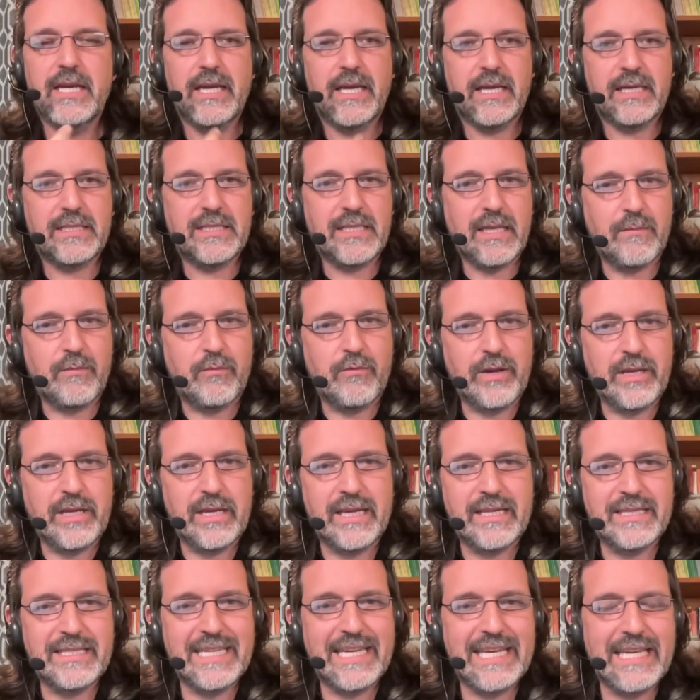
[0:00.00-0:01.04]
except
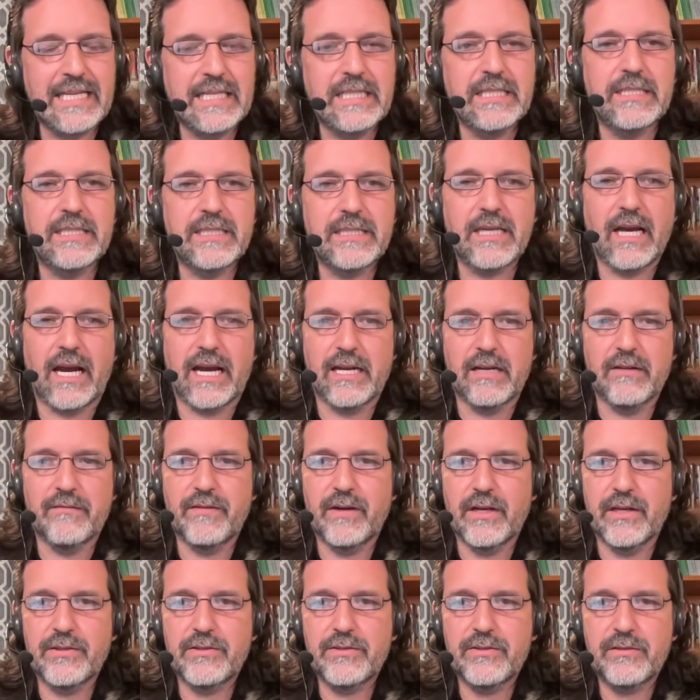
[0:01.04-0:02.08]
it's inside of
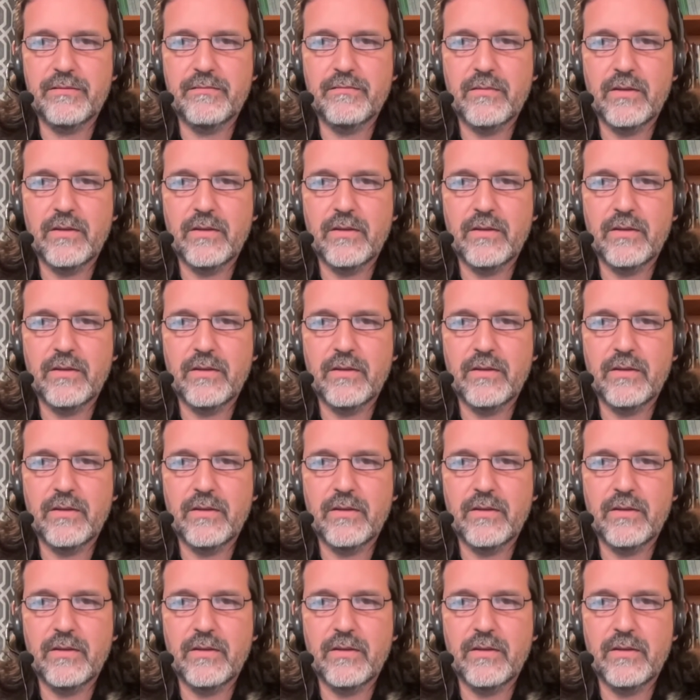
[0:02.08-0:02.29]
us.